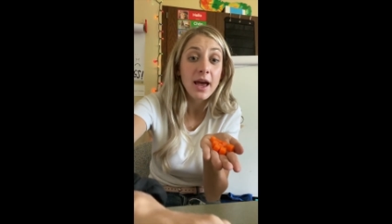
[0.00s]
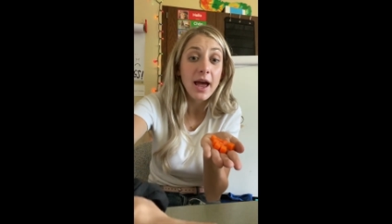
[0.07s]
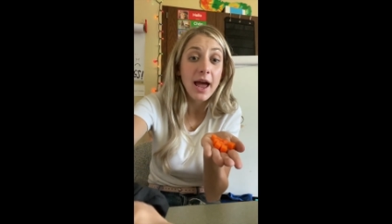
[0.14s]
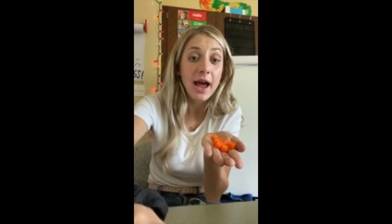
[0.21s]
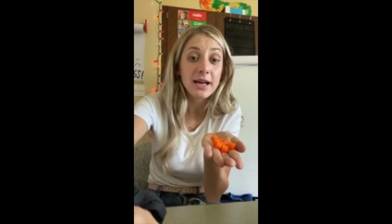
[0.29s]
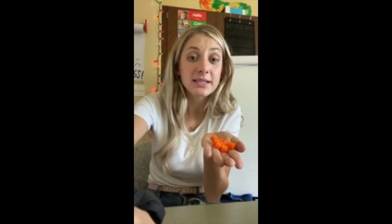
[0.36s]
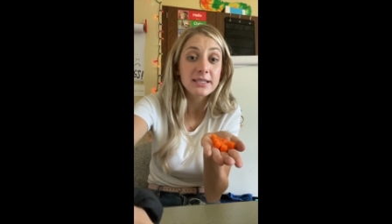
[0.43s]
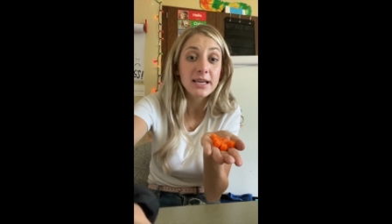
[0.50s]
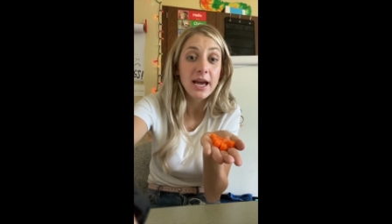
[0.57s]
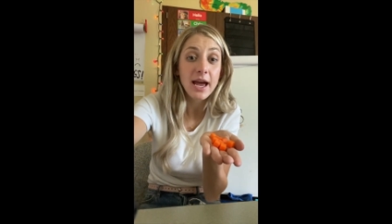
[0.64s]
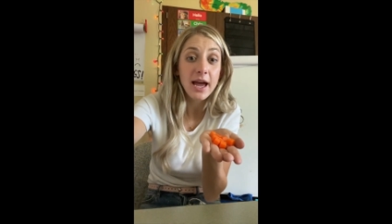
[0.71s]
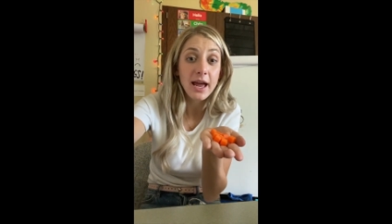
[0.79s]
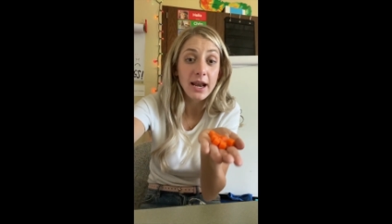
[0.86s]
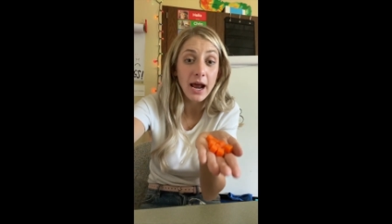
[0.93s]
At
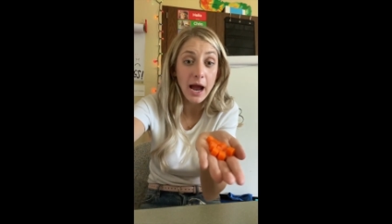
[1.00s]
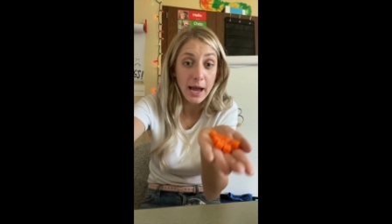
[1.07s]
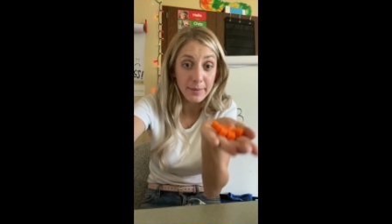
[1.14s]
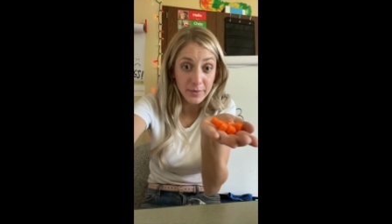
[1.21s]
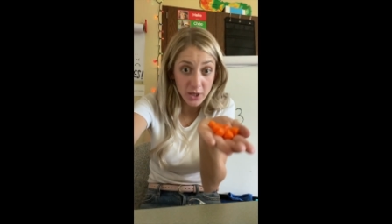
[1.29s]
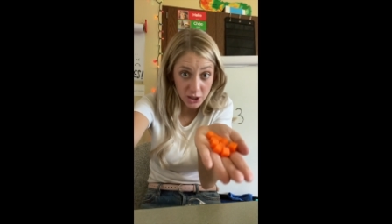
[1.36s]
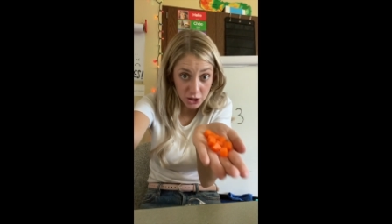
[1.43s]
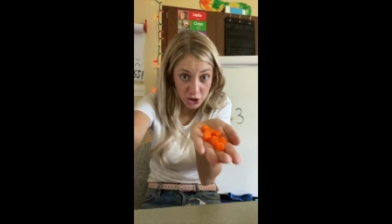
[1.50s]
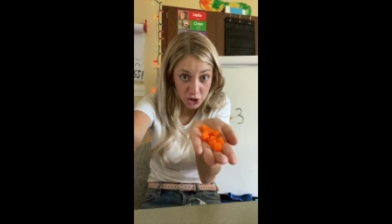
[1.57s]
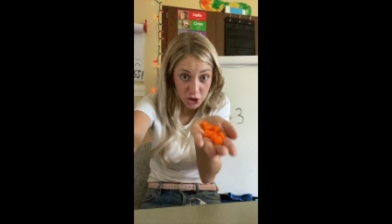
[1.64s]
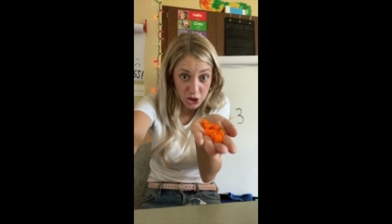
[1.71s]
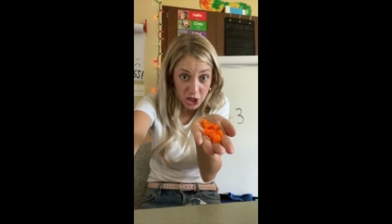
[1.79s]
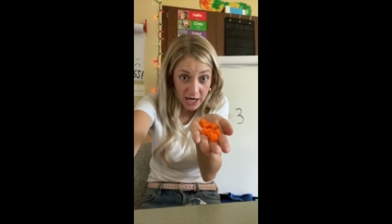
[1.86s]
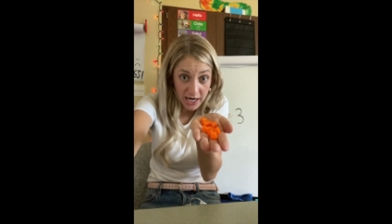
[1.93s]
10, I'm going to
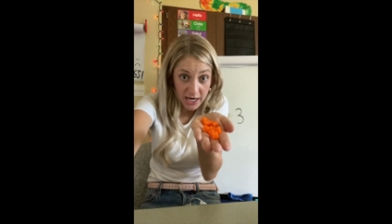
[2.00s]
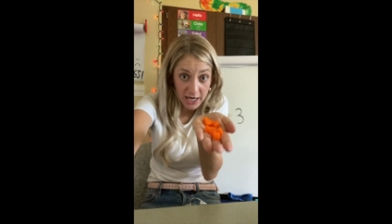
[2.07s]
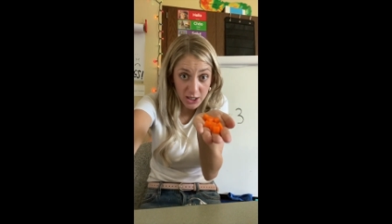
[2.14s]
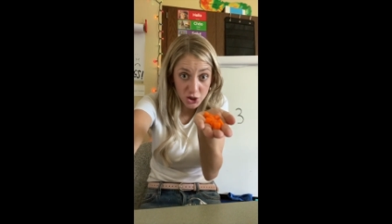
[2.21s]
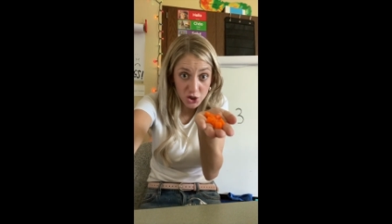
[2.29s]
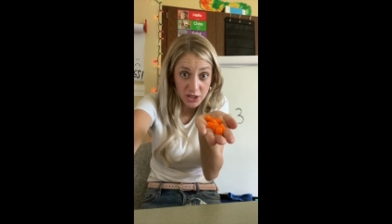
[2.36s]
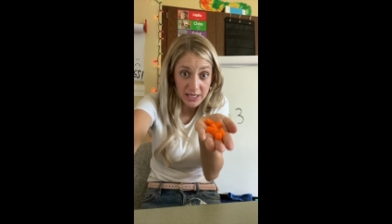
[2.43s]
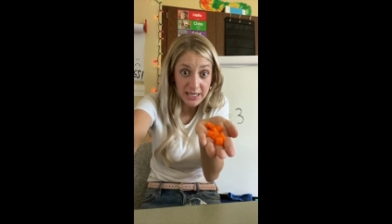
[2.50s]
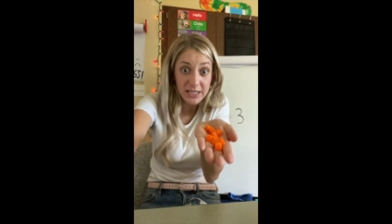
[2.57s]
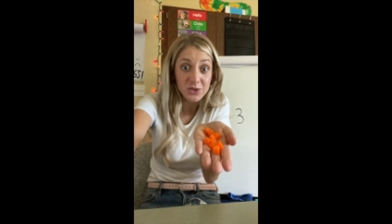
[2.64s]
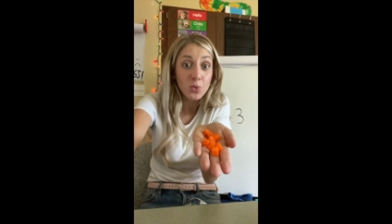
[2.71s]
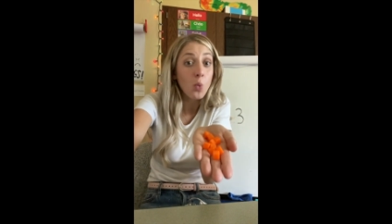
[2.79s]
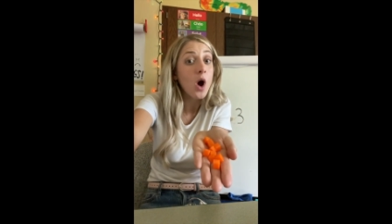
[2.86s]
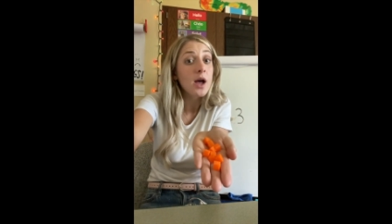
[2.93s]
change
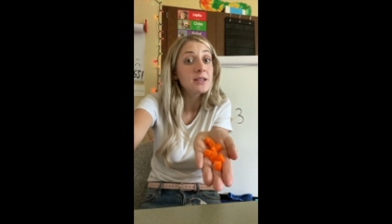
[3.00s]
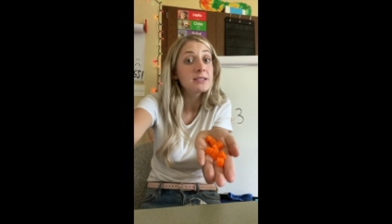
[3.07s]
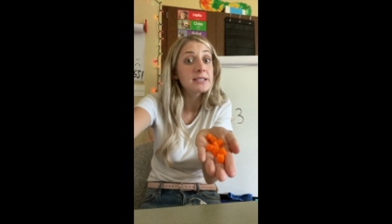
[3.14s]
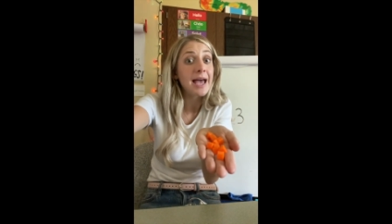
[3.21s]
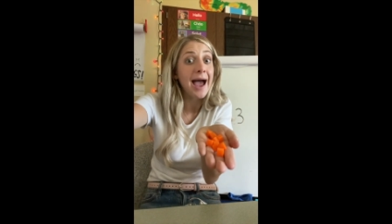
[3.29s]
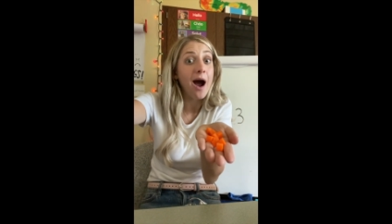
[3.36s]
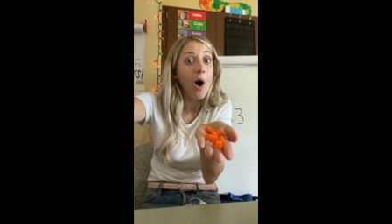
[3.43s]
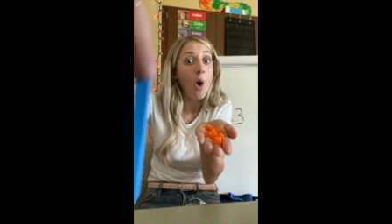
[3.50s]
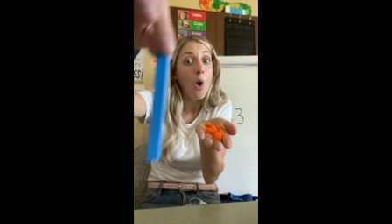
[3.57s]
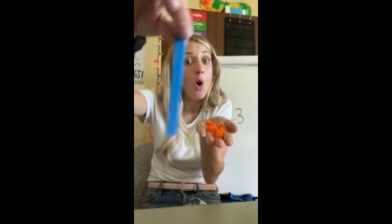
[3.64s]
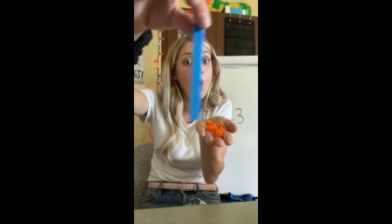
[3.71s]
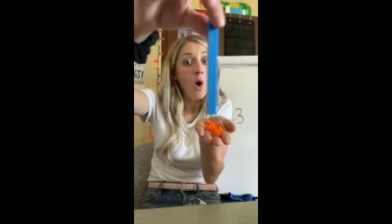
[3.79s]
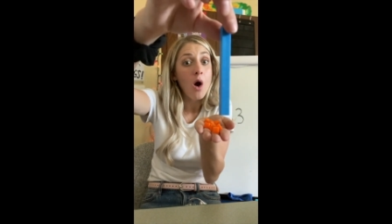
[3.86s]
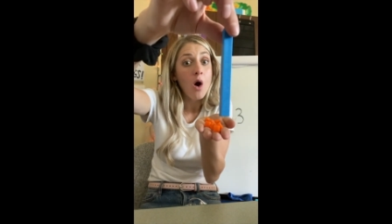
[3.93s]
these 1s
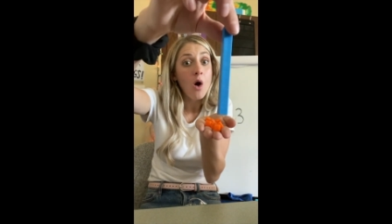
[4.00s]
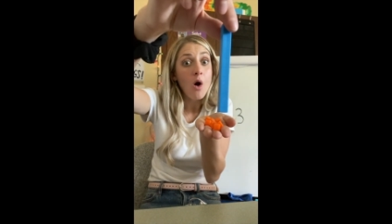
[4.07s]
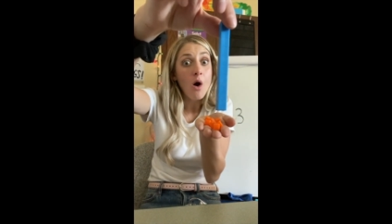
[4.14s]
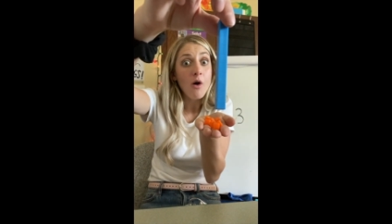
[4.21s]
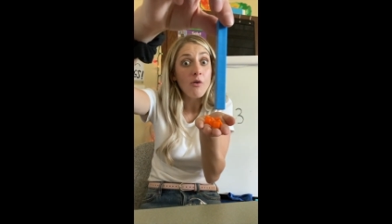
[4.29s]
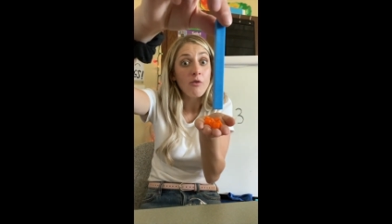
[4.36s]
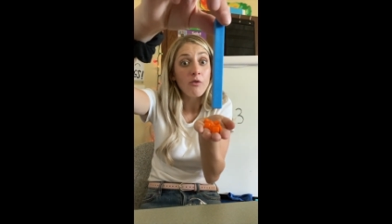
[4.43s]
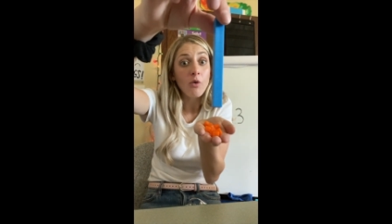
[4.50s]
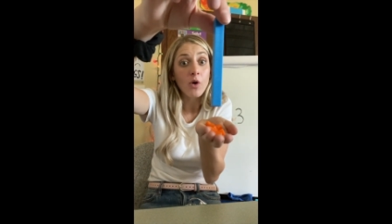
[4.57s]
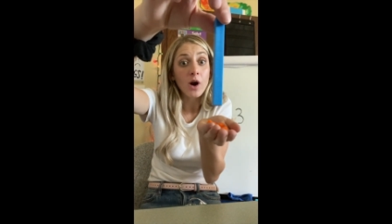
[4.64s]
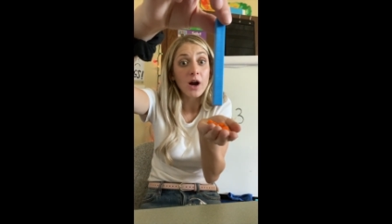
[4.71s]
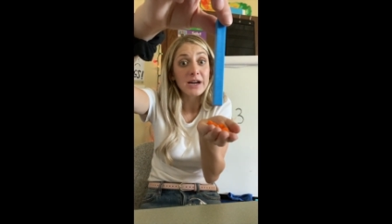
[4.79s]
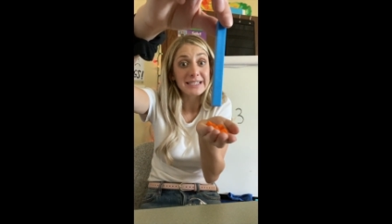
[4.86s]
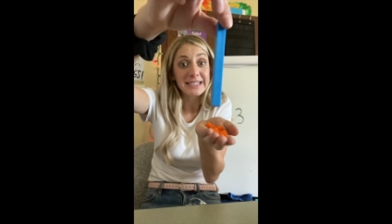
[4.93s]
out
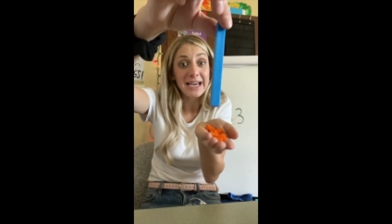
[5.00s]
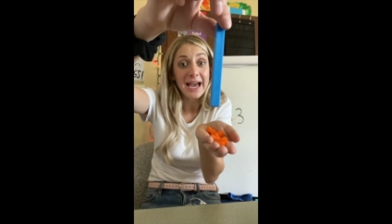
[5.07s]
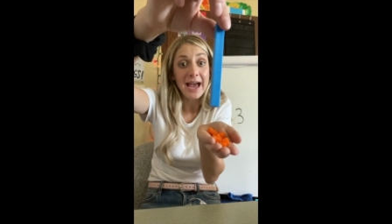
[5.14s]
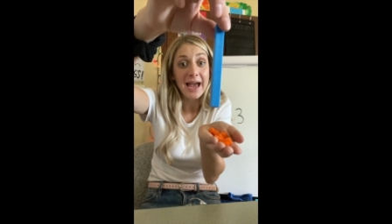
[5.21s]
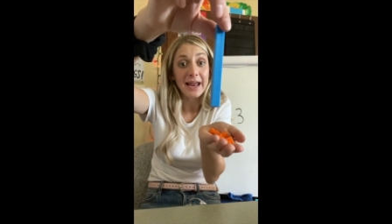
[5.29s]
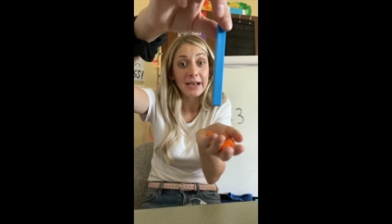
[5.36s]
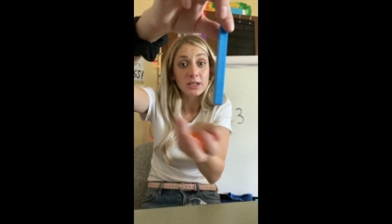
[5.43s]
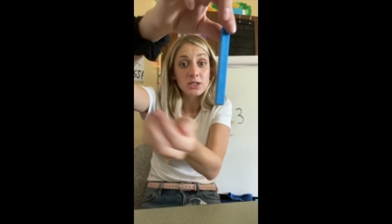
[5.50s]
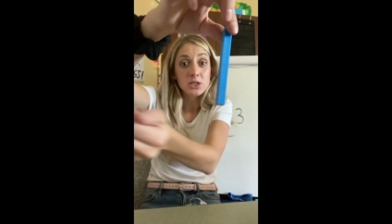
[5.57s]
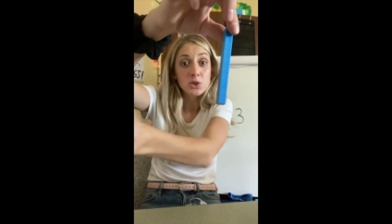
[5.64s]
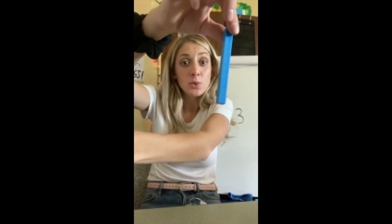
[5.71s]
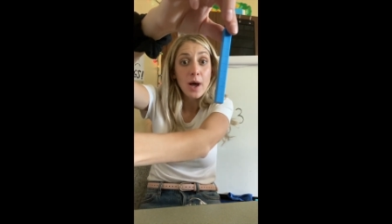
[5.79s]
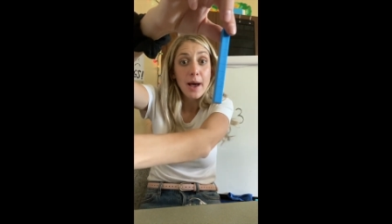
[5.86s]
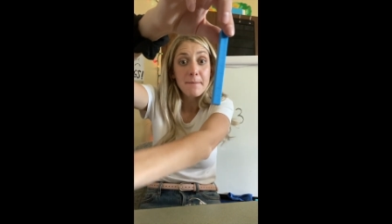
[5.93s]
for a 10.
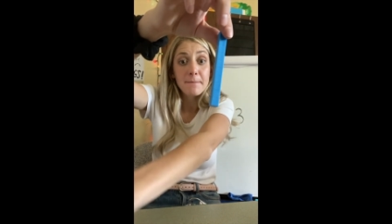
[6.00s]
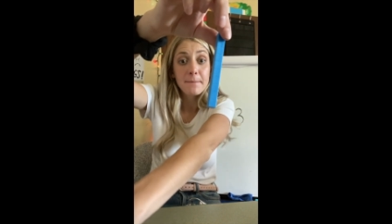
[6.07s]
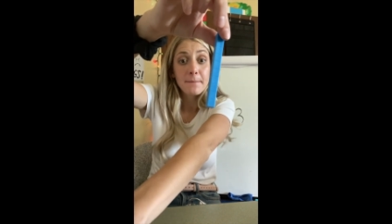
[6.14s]
Swap.